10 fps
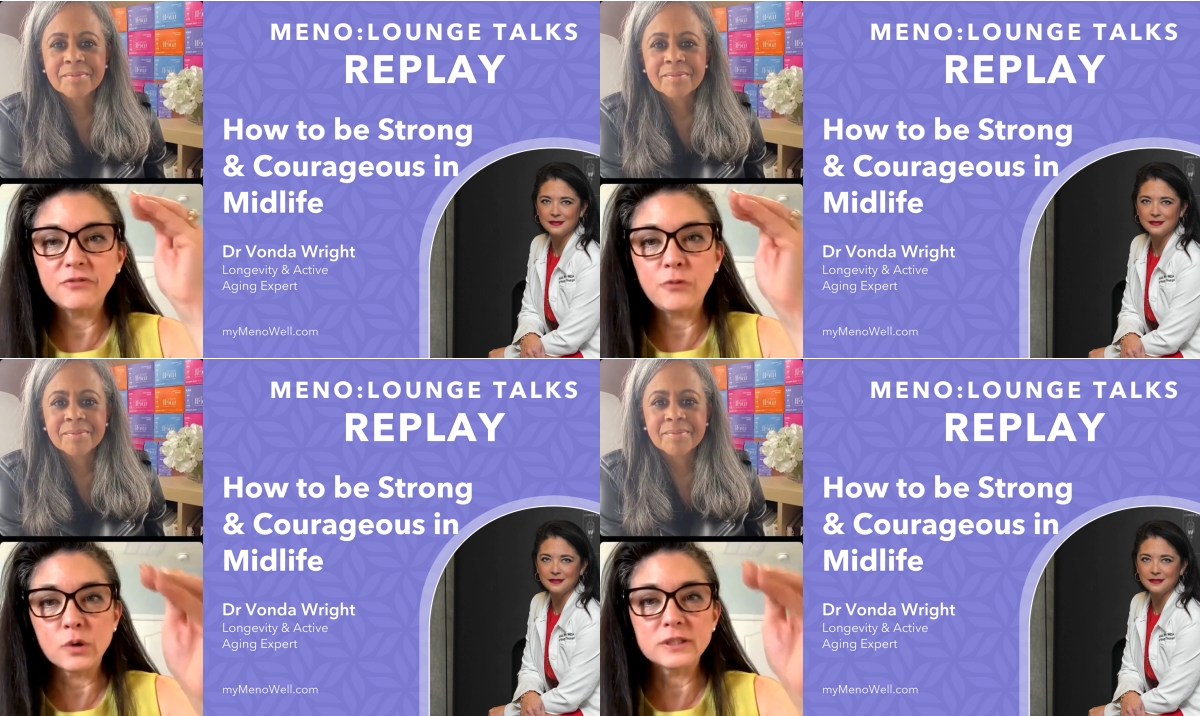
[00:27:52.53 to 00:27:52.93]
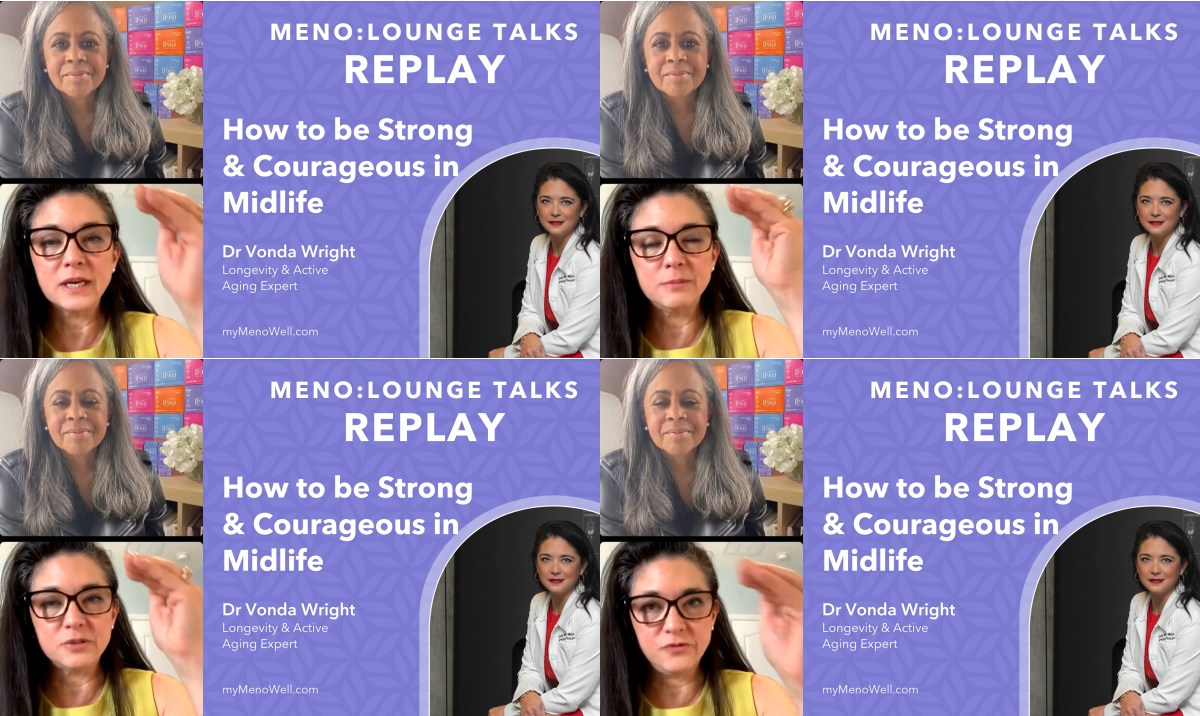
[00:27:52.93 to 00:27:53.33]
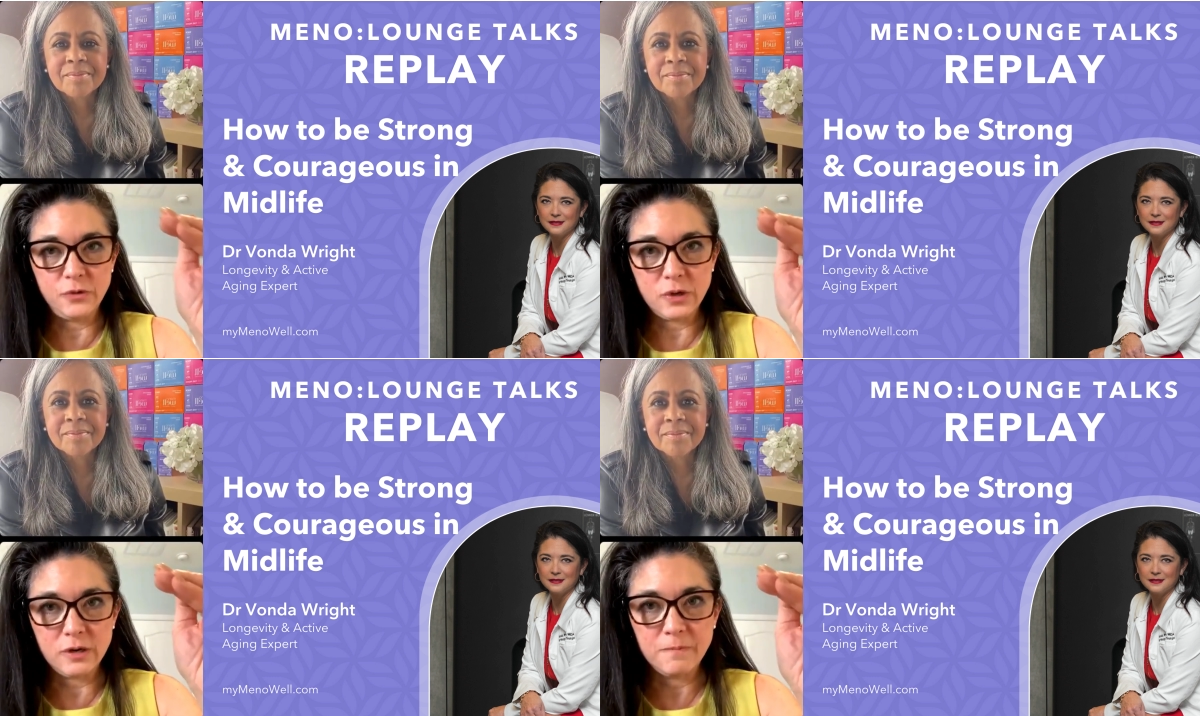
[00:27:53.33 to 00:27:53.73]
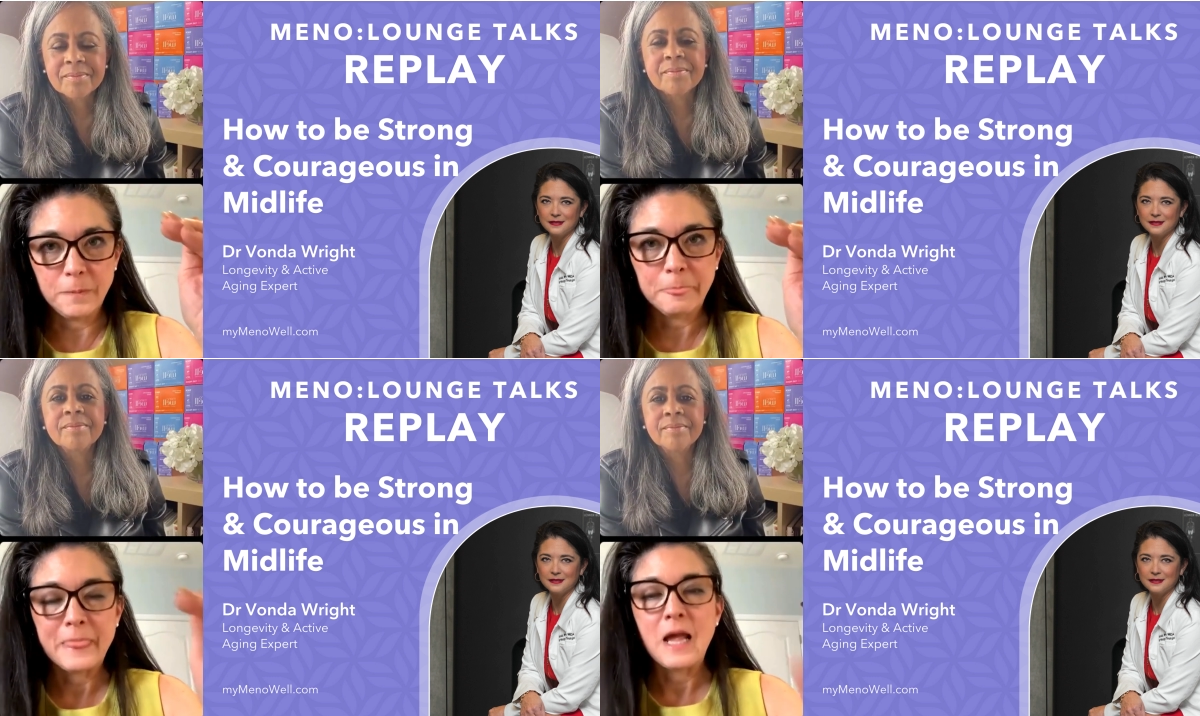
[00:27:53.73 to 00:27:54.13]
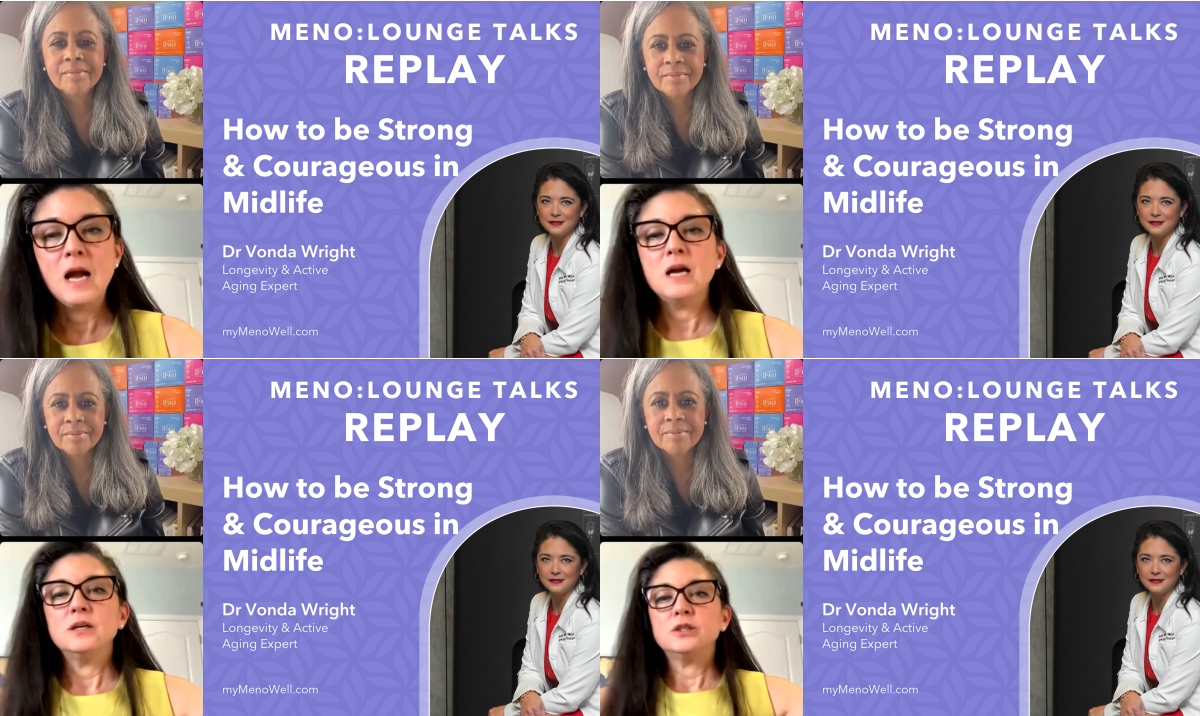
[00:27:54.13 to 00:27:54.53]
Speaker 1: four times 4
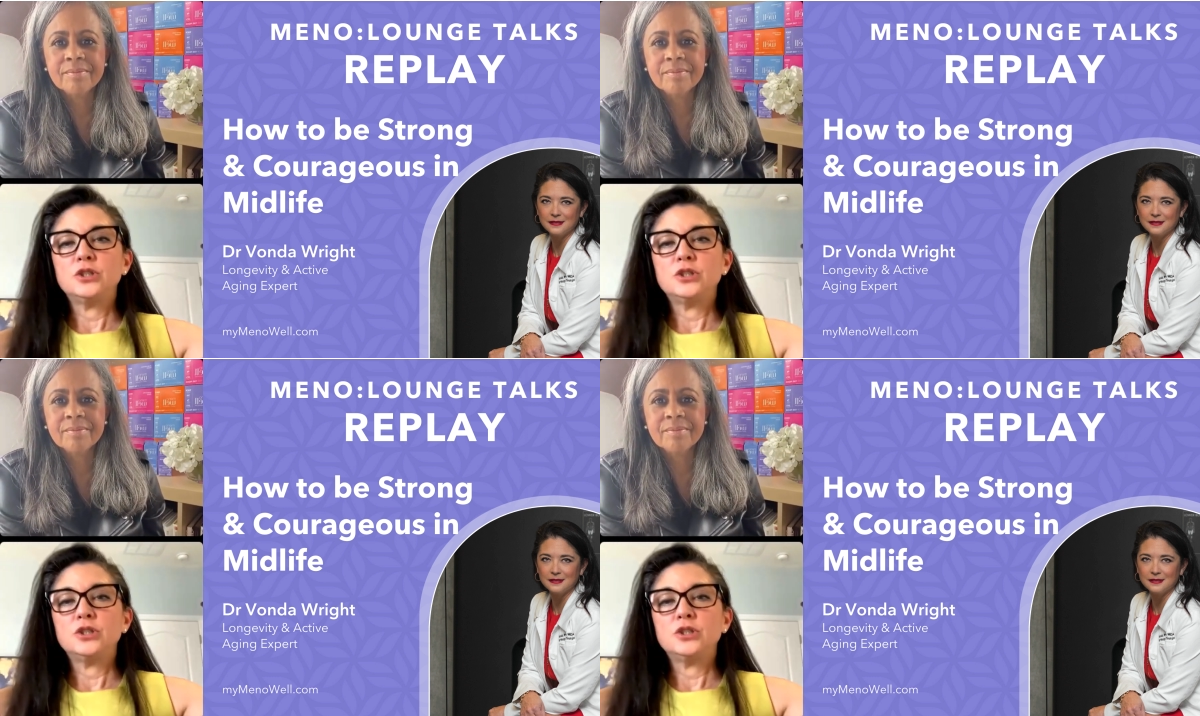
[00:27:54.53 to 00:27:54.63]
mm-hmm.